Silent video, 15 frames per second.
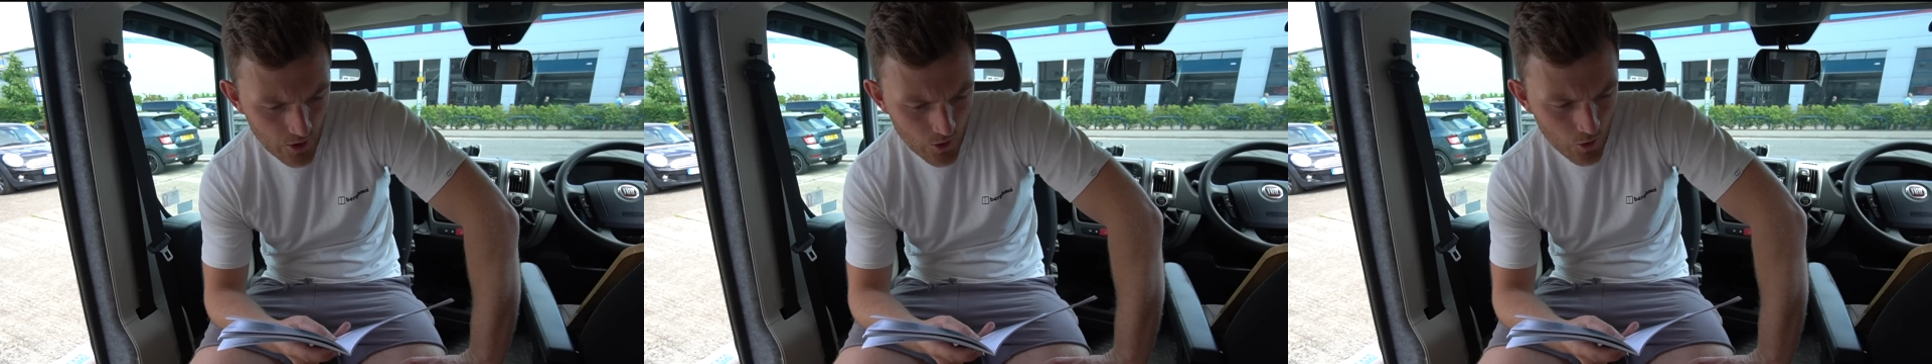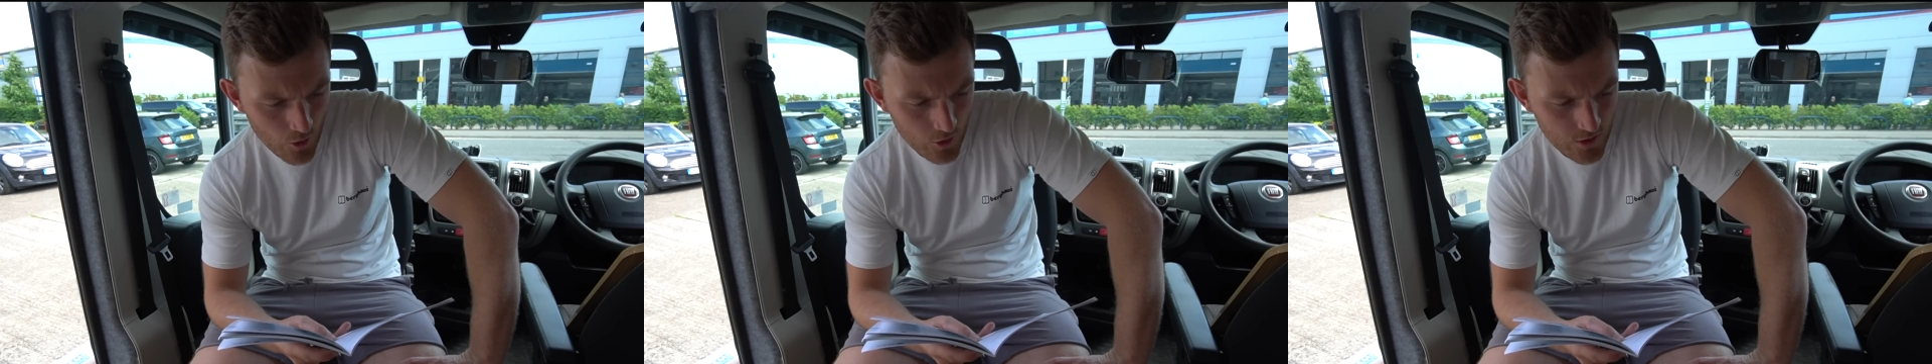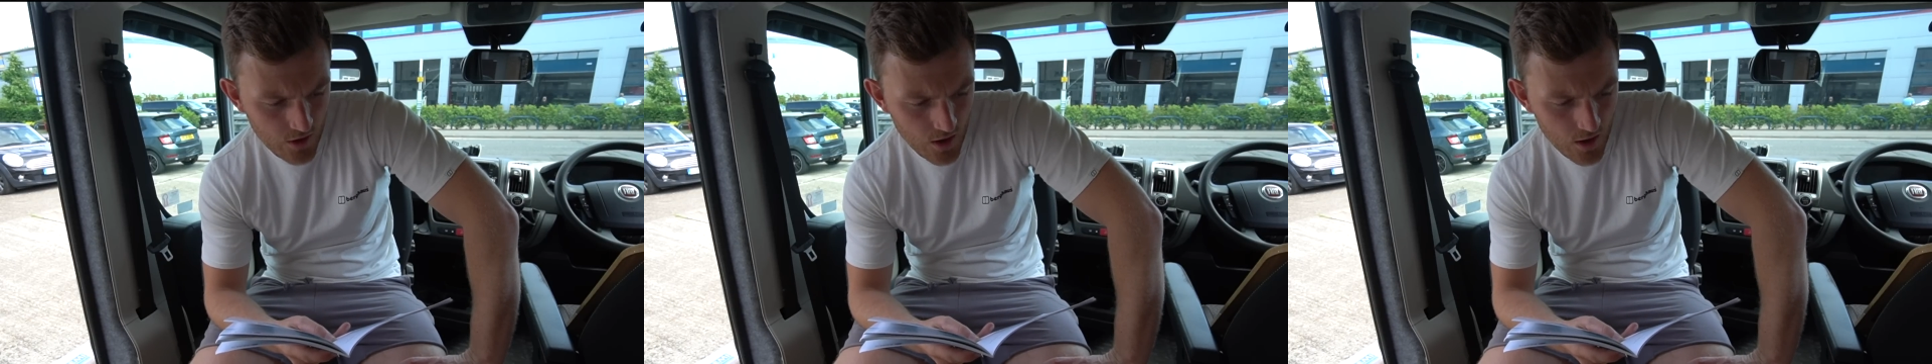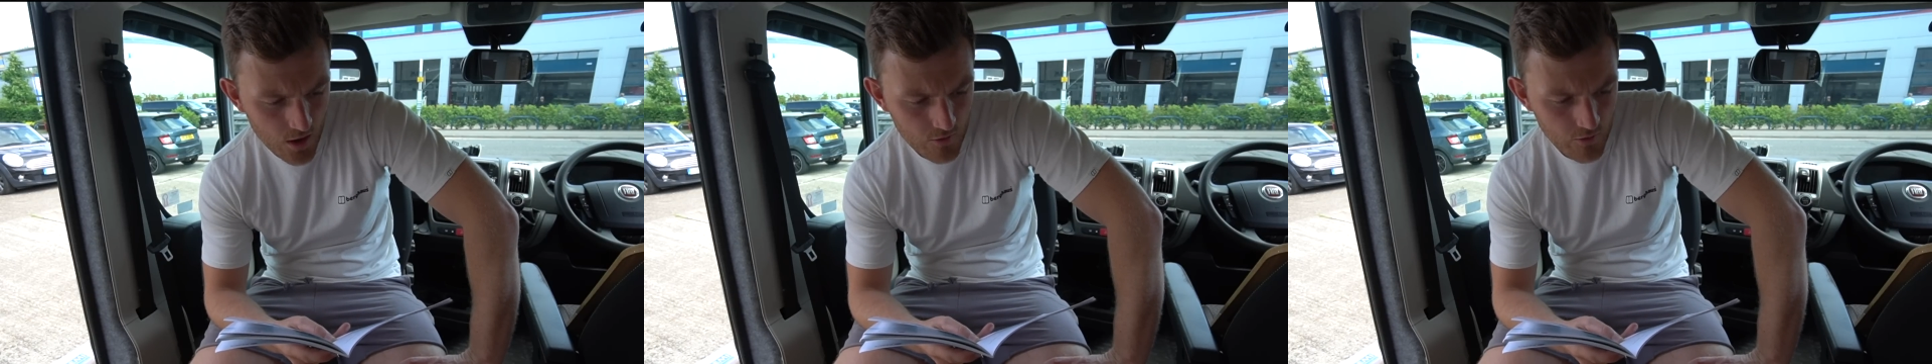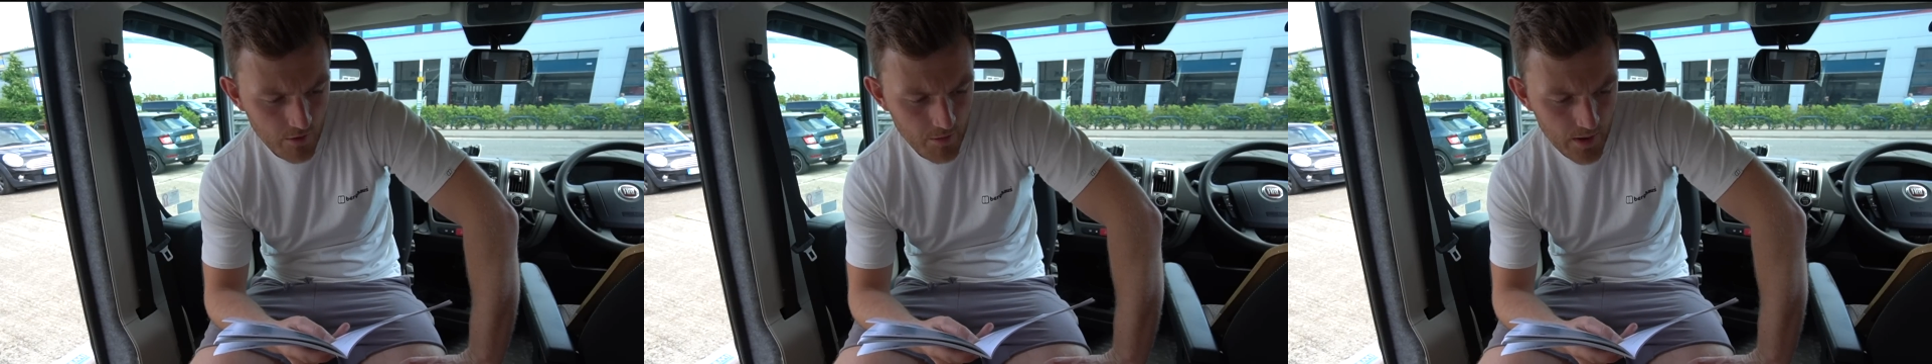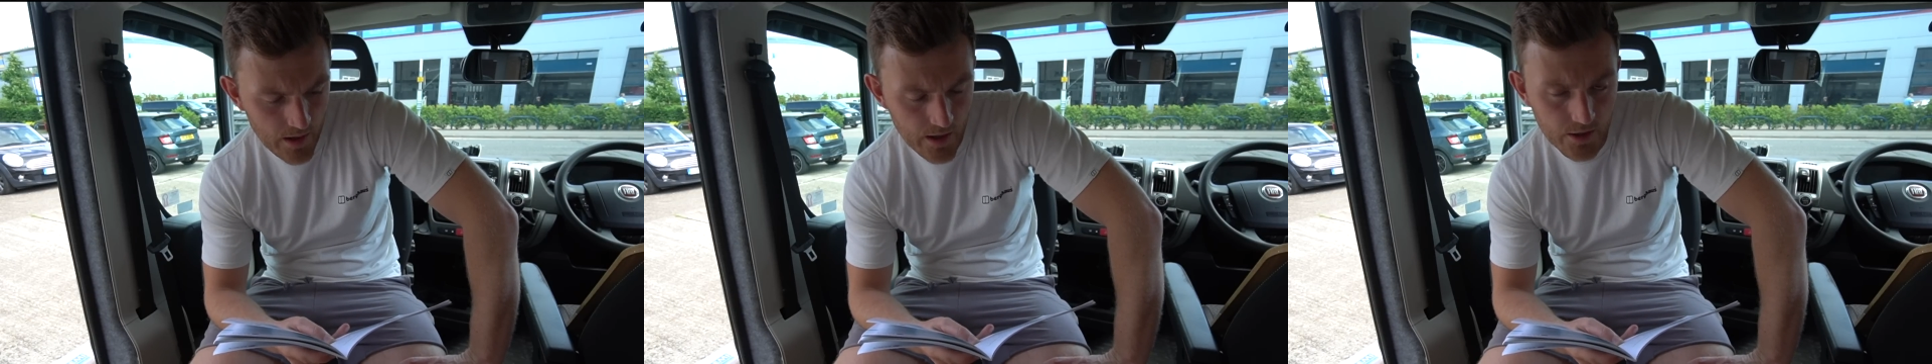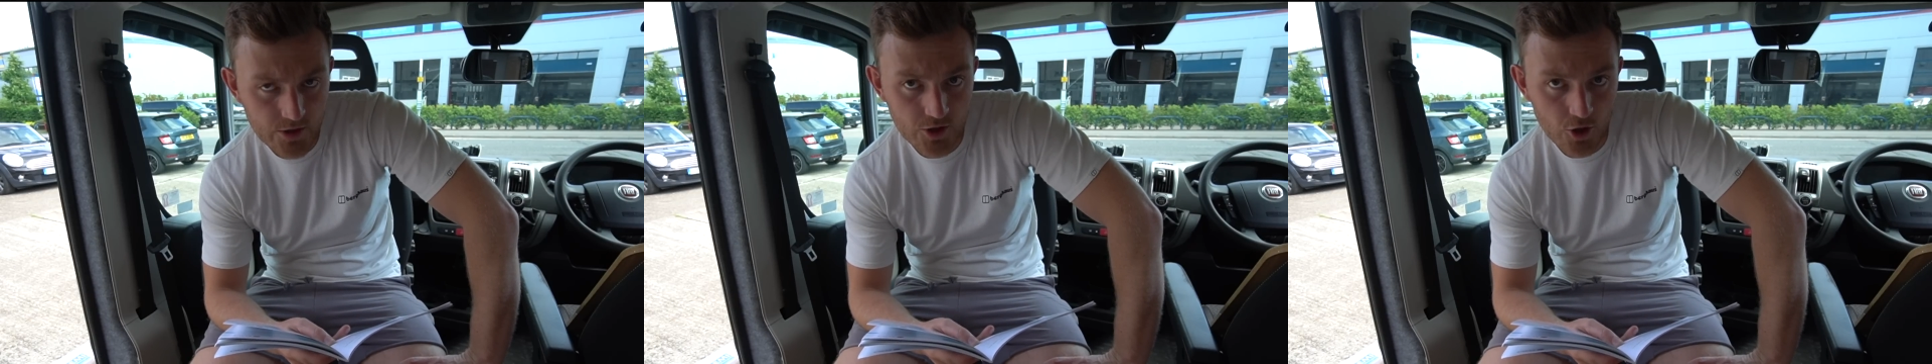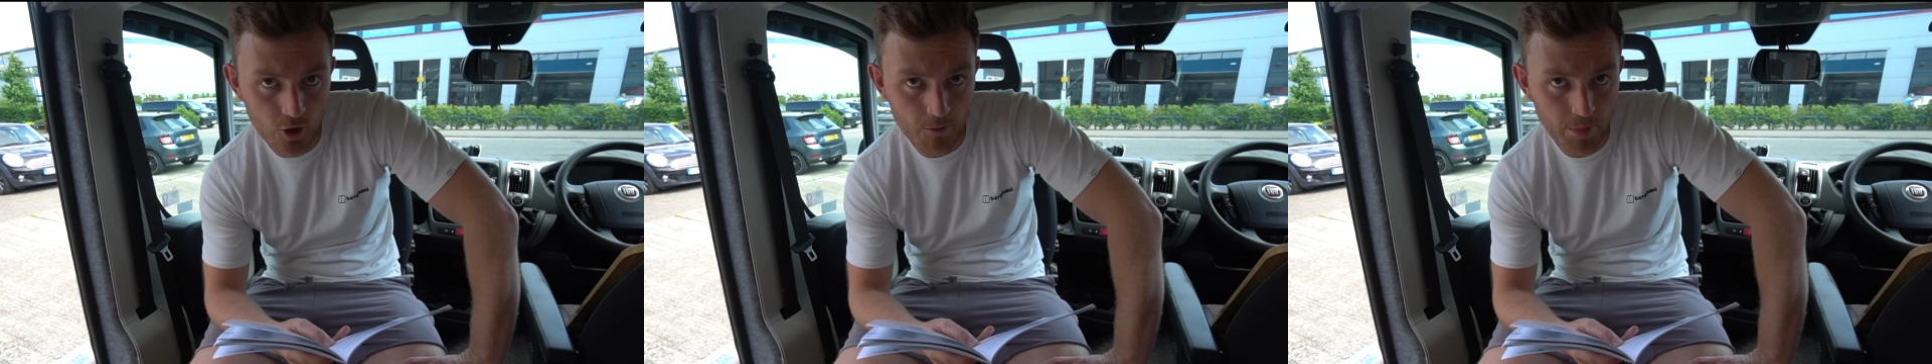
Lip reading: or car repair shop.